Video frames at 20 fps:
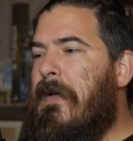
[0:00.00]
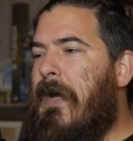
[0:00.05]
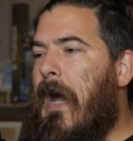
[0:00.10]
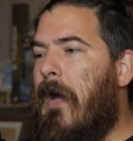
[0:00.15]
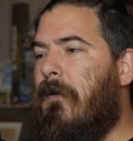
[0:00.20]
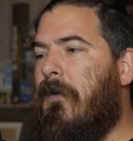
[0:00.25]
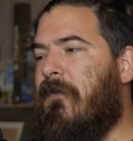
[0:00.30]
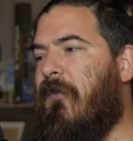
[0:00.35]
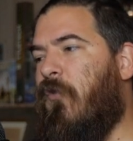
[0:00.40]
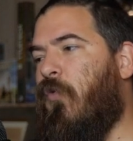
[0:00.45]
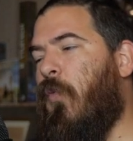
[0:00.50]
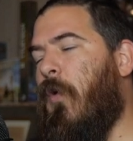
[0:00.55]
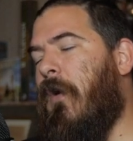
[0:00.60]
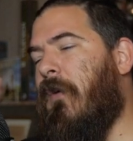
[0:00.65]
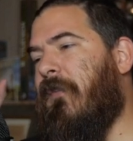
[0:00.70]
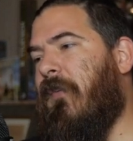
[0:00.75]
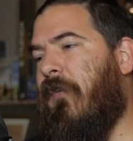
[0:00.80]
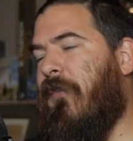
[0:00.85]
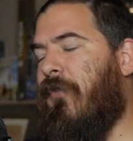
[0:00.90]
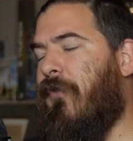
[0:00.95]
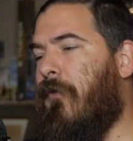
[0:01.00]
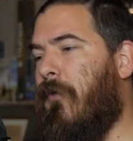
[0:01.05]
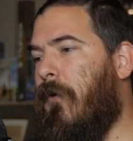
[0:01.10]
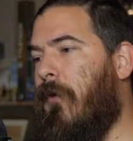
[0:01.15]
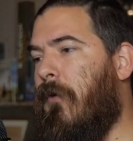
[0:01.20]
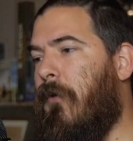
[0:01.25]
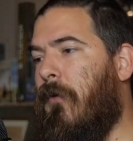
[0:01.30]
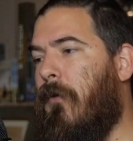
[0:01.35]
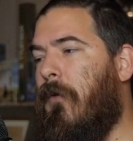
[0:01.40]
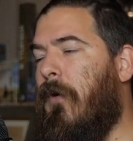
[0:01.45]
Alex just walks us
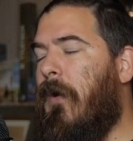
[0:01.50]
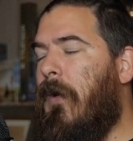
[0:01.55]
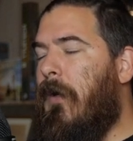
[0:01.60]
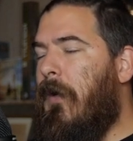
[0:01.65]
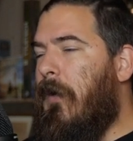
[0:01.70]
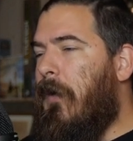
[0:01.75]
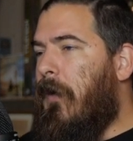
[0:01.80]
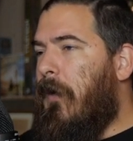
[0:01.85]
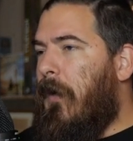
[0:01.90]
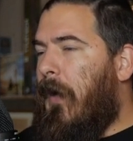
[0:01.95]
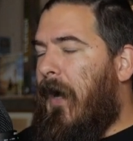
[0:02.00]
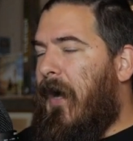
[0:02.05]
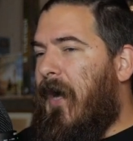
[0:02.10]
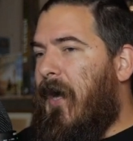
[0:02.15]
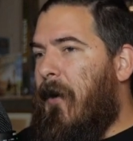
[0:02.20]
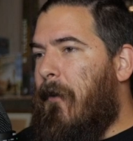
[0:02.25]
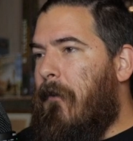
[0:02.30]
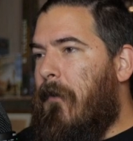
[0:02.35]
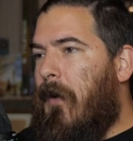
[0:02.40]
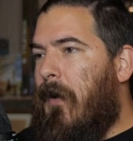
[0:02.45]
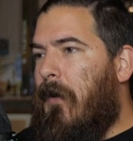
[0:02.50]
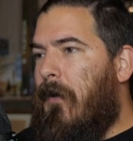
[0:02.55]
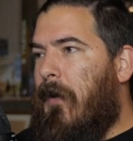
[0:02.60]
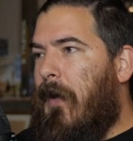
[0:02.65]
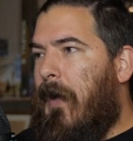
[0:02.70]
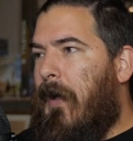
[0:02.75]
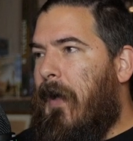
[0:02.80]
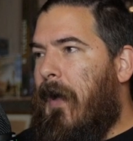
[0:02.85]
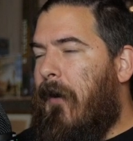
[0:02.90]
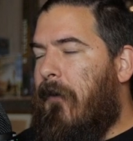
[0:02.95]
through
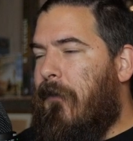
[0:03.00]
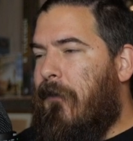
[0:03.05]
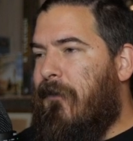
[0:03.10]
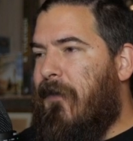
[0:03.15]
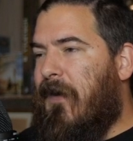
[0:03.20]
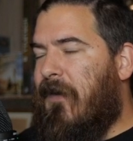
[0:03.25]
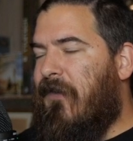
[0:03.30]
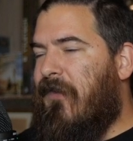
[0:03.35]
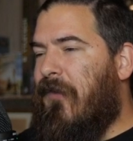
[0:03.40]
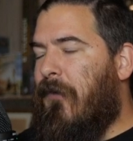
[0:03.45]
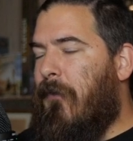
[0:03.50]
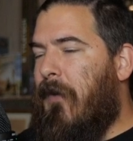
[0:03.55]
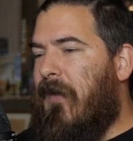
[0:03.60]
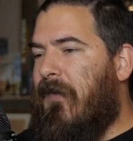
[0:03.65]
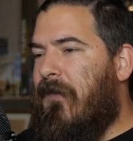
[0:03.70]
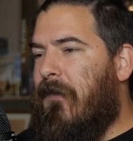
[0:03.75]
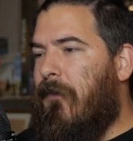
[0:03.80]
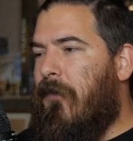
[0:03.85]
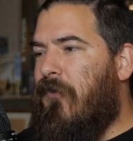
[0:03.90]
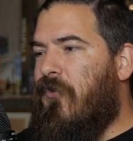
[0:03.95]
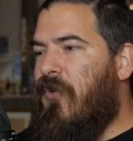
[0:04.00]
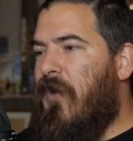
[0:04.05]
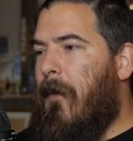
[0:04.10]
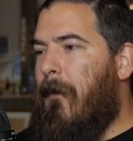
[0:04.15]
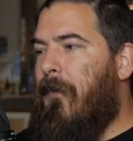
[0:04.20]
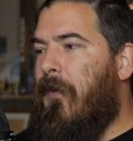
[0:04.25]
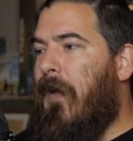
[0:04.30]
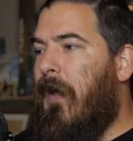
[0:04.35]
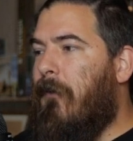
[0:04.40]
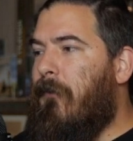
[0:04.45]
how to fix the rest of the
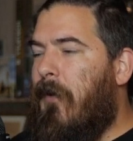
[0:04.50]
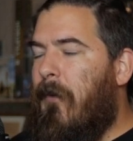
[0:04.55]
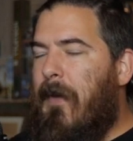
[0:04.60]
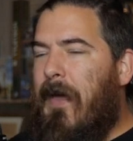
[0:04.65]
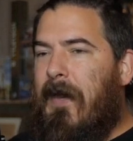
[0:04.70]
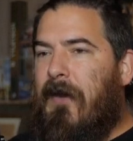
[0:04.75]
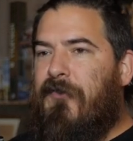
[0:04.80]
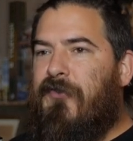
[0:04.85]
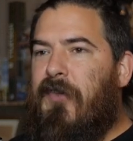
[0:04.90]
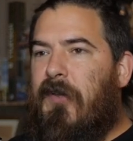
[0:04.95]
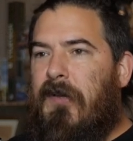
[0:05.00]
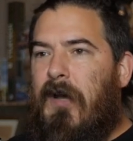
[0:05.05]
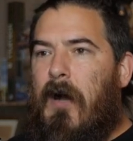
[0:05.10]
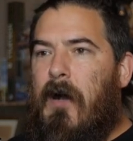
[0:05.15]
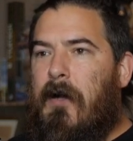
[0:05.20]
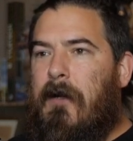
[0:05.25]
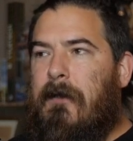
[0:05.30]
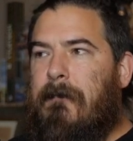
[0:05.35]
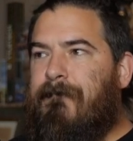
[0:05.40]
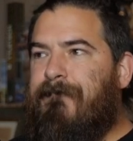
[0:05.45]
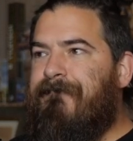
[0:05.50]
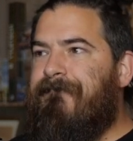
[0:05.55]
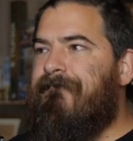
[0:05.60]
ship, and we managed to dock